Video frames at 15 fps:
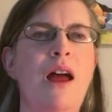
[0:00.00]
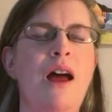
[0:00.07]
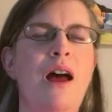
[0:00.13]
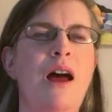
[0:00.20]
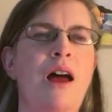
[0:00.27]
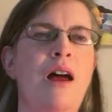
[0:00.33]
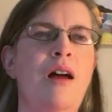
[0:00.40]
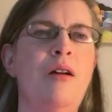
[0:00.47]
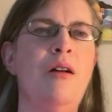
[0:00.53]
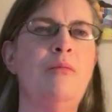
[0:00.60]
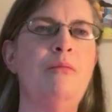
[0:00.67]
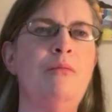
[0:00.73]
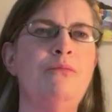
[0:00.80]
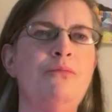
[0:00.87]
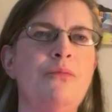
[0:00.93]

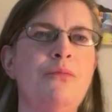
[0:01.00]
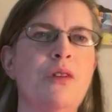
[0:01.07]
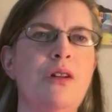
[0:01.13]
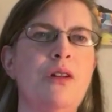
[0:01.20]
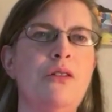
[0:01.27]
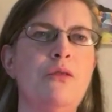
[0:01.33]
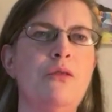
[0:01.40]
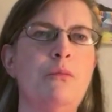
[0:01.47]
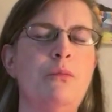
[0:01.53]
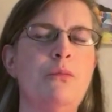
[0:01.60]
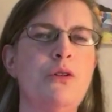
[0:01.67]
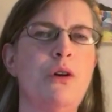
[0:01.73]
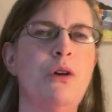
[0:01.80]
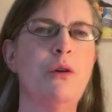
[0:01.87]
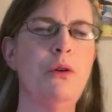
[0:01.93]
Um,
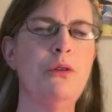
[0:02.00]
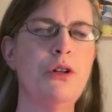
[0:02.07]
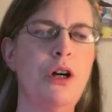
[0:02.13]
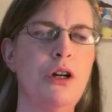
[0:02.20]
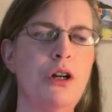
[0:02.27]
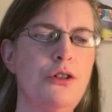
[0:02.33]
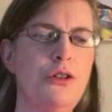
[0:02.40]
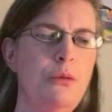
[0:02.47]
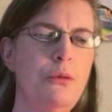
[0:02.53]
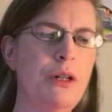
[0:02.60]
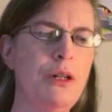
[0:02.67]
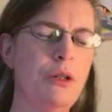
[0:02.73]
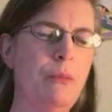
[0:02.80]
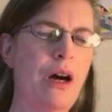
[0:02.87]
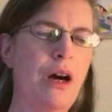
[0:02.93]
so I won't talk too
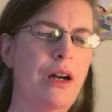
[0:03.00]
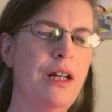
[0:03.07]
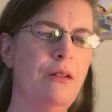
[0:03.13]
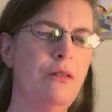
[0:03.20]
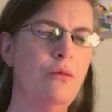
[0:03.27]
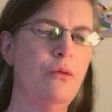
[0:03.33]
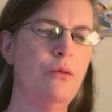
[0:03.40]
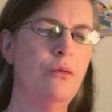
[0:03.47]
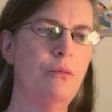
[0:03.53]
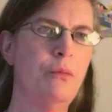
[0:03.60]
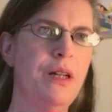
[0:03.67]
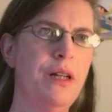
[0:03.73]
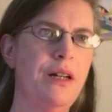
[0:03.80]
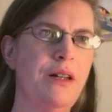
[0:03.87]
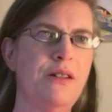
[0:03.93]
much about it
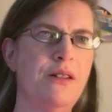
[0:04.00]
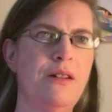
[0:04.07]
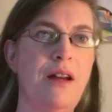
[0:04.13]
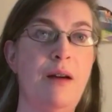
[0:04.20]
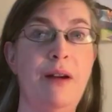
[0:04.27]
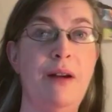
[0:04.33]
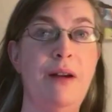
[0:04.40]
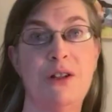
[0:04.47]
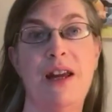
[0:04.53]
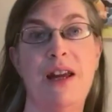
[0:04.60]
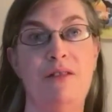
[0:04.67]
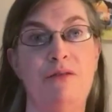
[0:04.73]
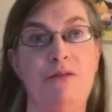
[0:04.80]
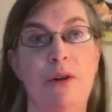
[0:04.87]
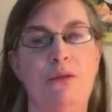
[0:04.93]
because I'm actually
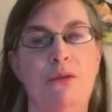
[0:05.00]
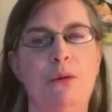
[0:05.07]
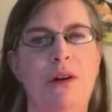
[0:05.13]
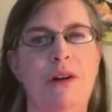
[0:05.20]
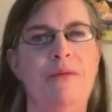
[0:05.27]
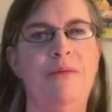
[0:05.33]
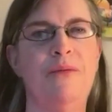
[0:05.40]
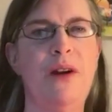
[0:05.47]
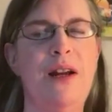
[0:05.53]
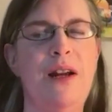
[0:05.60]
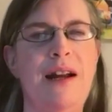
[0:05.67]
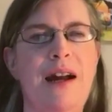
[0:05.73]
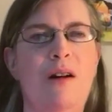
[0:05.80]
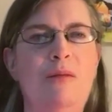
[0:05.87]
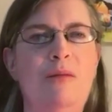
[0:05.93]
halfway through it right
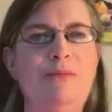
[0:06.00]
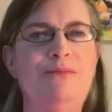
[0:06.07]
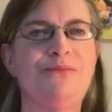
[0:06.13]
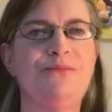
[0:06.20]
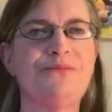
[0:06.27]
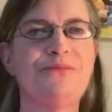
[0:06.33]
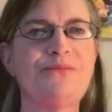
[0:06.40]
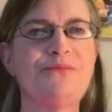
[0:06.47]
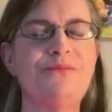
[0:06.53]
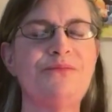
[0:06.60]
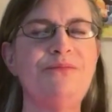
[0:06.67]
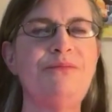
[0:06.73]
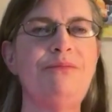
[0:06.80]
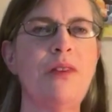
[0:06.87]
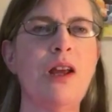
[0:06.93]
now.
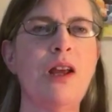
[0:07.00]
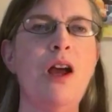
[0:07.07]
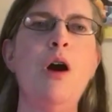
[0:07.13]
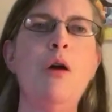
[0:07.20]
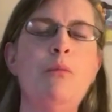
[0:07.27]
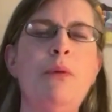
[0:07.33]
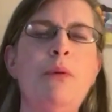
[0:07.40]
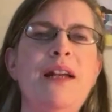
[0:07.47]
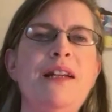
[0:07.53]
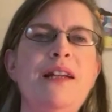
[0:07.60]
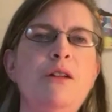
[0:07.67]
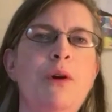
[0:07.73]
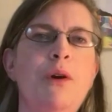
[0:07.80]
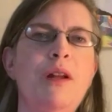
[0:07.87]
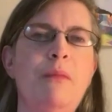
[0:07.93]
But I
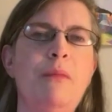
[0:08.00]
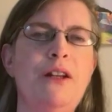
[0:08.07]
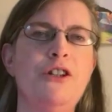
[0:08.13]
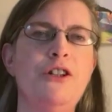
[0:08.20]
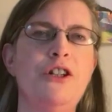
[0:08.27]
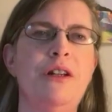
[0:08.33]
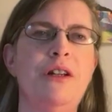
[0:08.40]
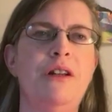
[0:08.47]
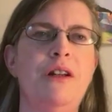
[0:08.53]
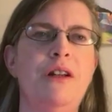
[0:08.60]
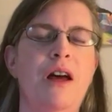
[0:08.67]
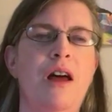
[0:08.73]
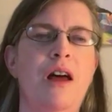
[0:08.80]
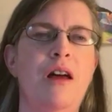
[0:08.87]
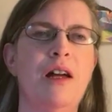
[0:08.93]
did want to mention
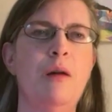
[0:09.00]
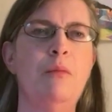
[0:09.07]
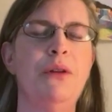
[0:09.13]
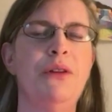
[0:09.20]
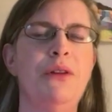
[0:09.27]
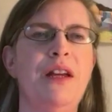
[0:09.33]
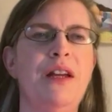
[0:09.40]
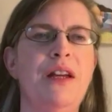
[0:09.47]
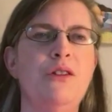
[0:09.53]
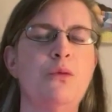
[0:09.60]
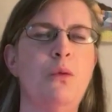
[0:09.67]
a couple things.